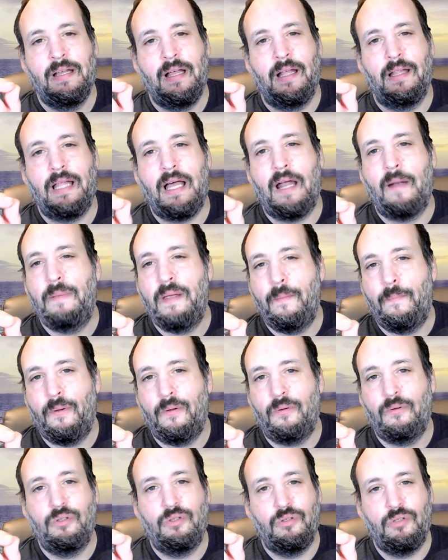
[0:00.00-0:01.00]
a lot of
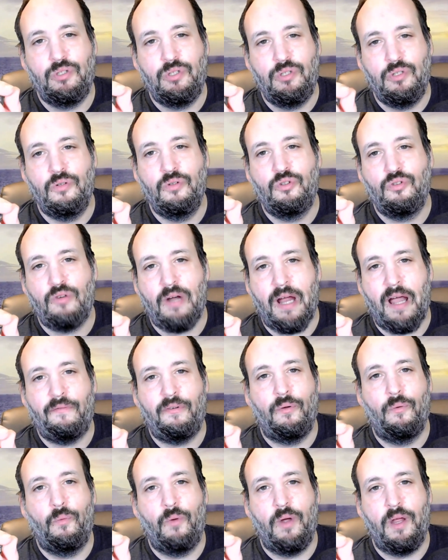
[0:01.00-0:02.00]
people do
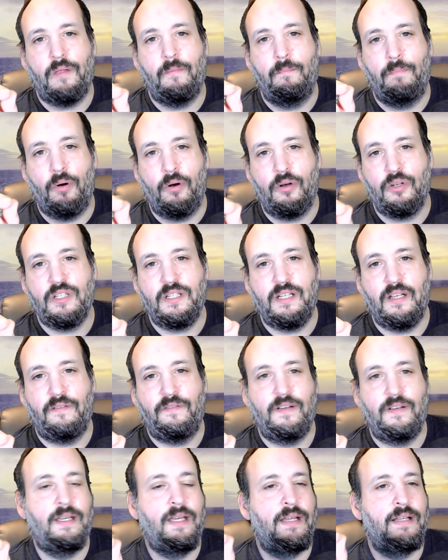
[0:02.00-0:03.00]
travel with birth
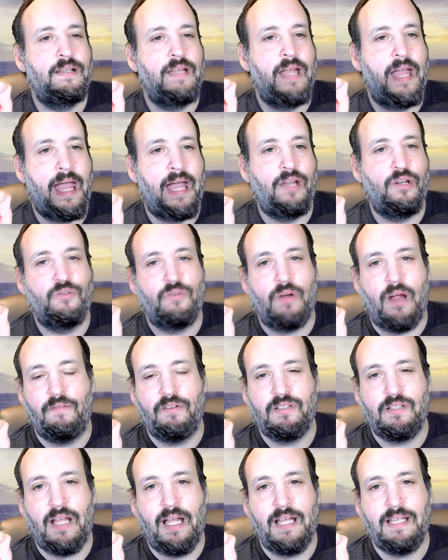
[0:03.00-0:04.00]
certificate and
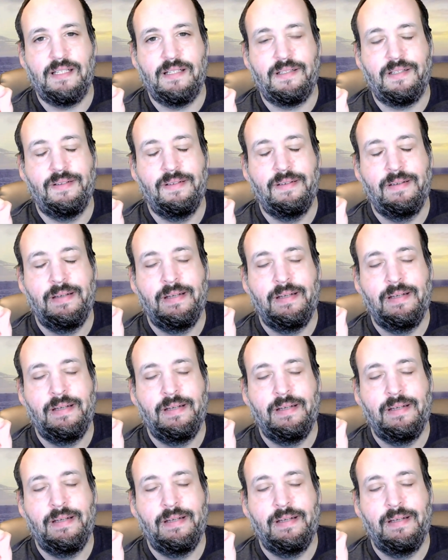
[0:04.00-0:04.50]
driver's license.